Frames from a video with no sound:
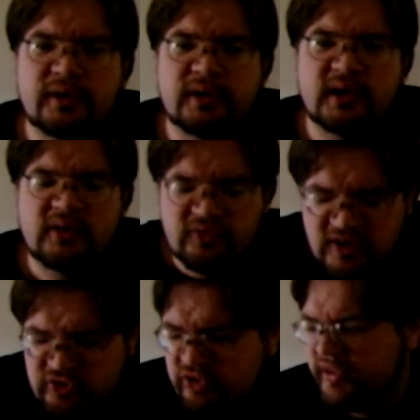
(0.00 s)

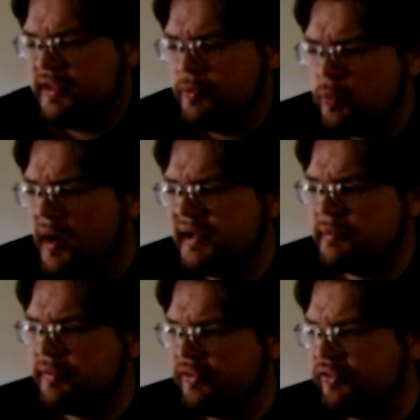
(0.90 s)
Eventually, you wind up
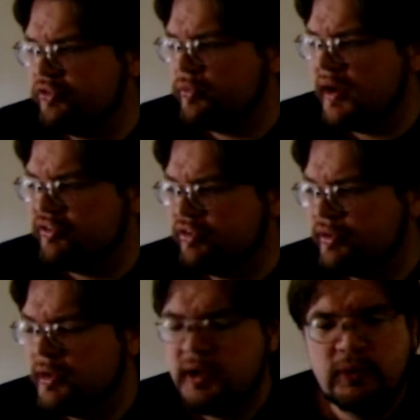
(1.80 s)
with a situation
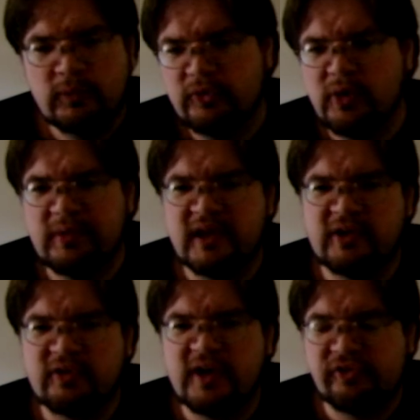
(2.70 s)
where nobody
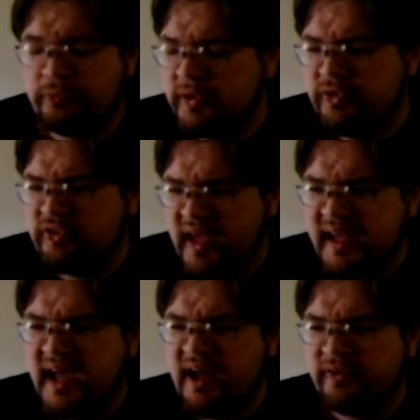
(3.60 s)
agrees. And when you take
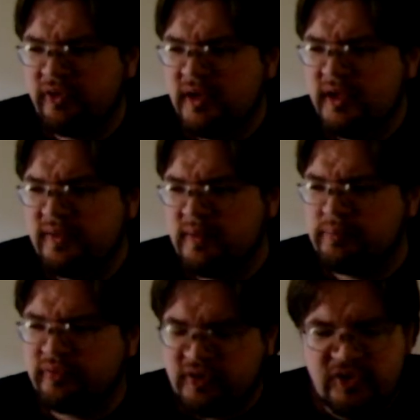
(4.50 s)
out the
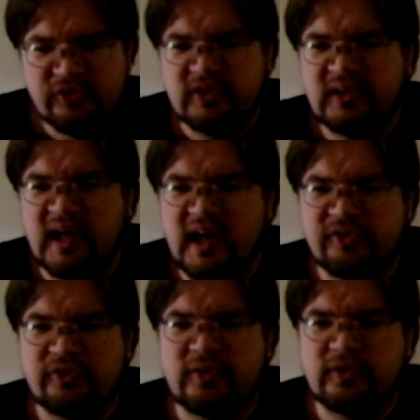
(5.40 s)
priest class,
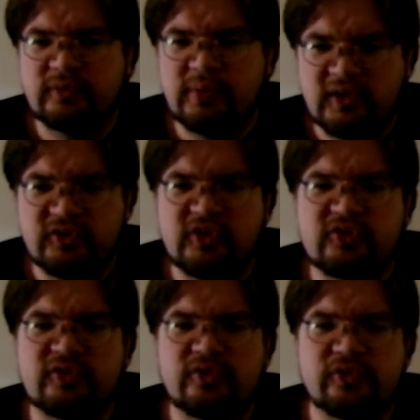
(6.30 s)
the
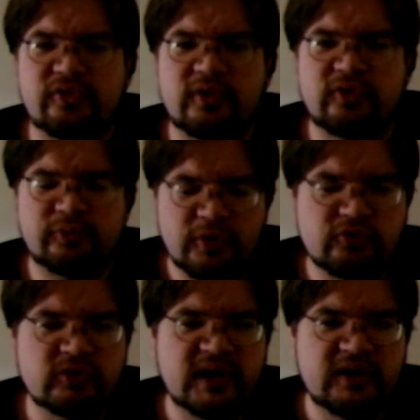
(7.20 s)
politicians, the spiritual
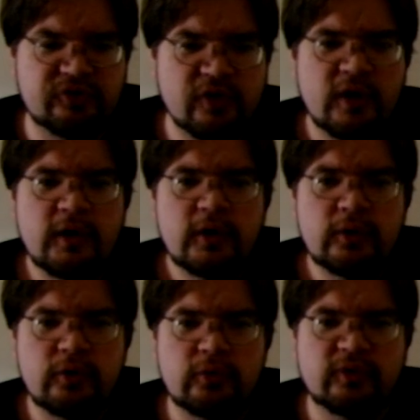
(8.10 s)
leaders
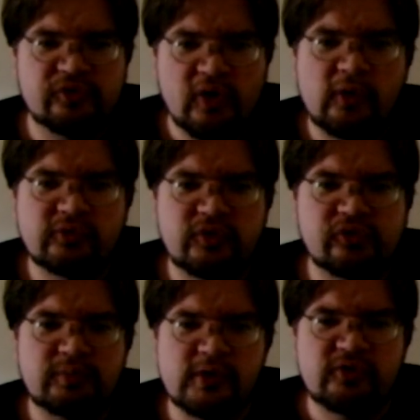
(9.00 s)
who resolve
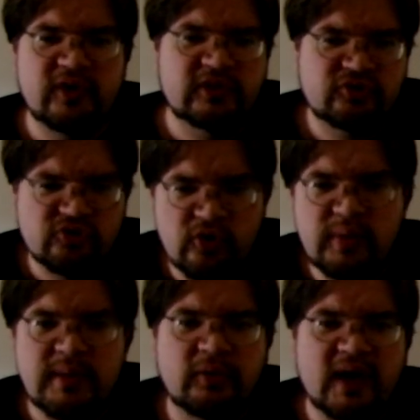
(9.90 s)
disputes and show
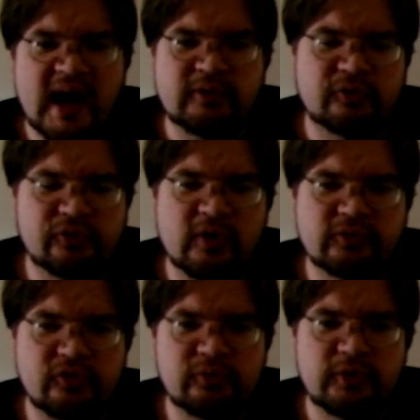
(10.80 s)
people how to resolve
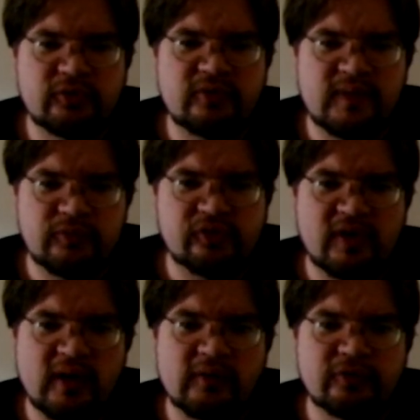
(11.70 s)
disputes for
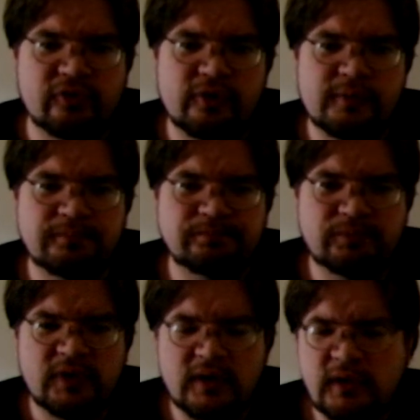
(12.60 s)
themselves,
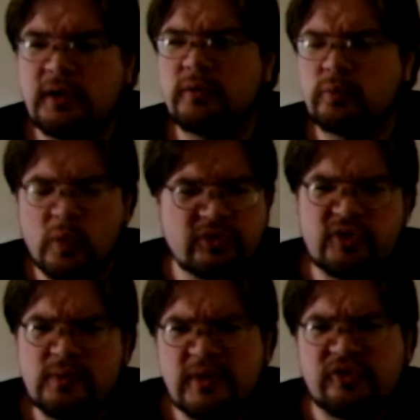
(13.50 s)
what do
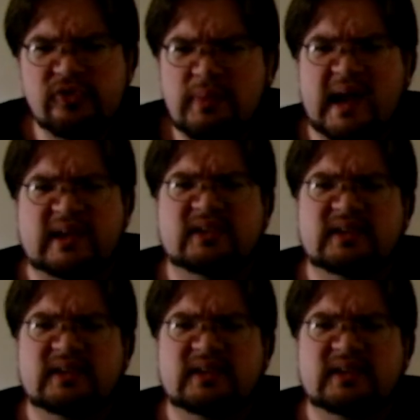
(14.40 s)
you expect?